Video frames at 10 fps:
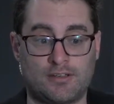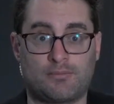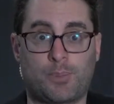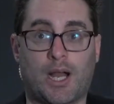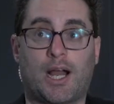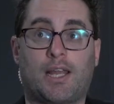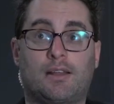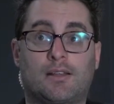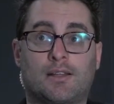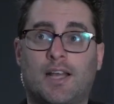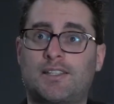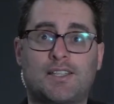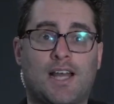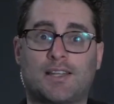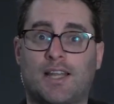But let's
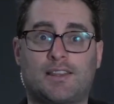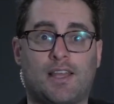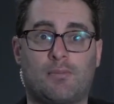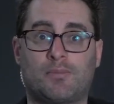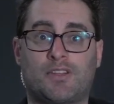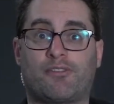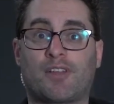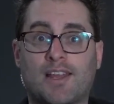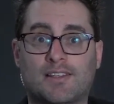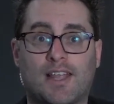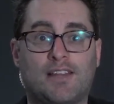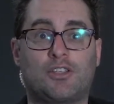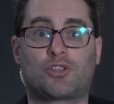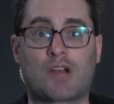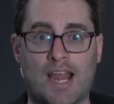not let them deflect and
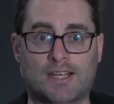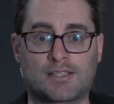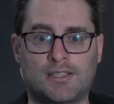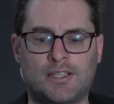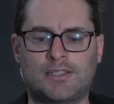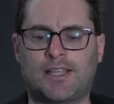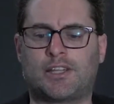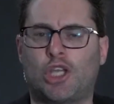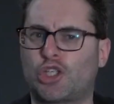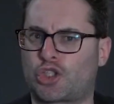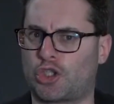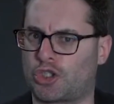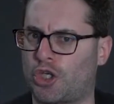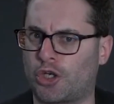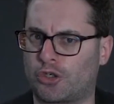distract that this is
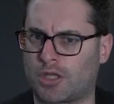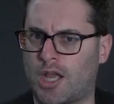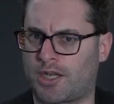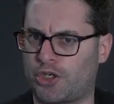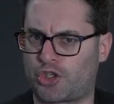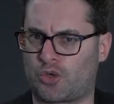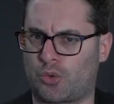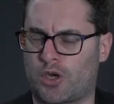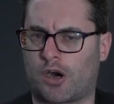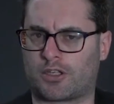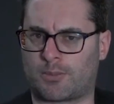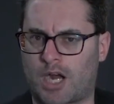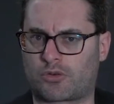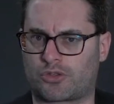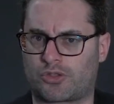the underlying issue in our
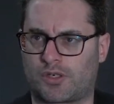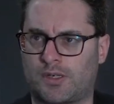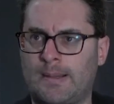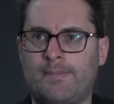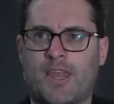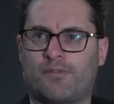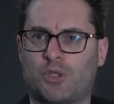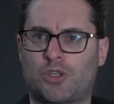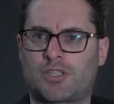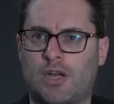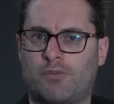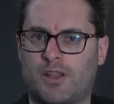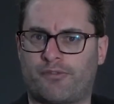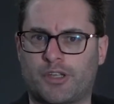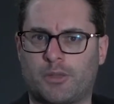democracy. And if we just get rid of
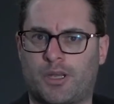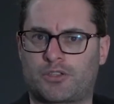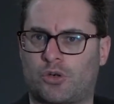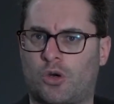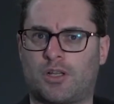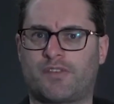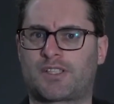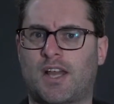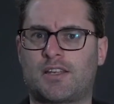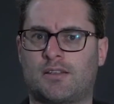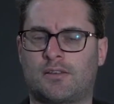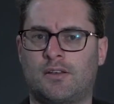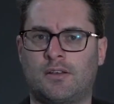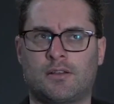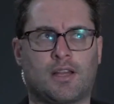the filibuster, all of a sudden,
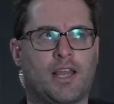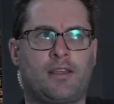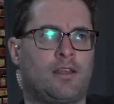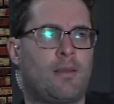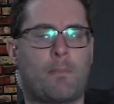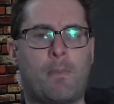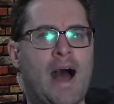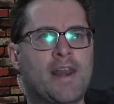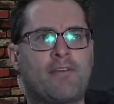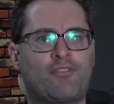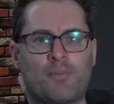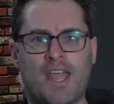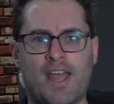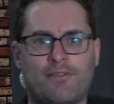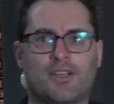like manna from the
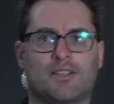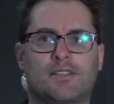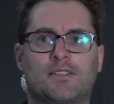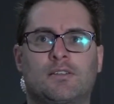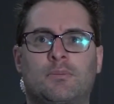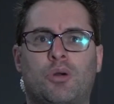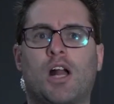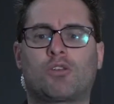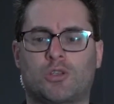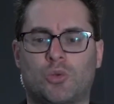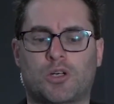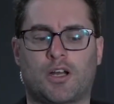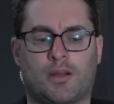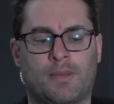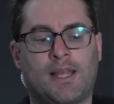heavens, progress will
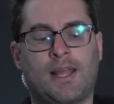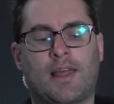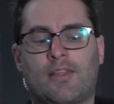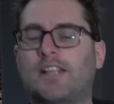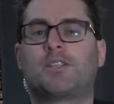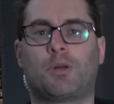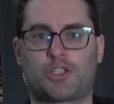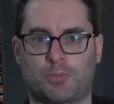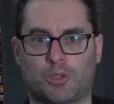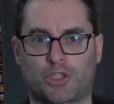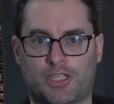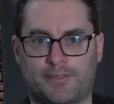come. That's a bunch of bull.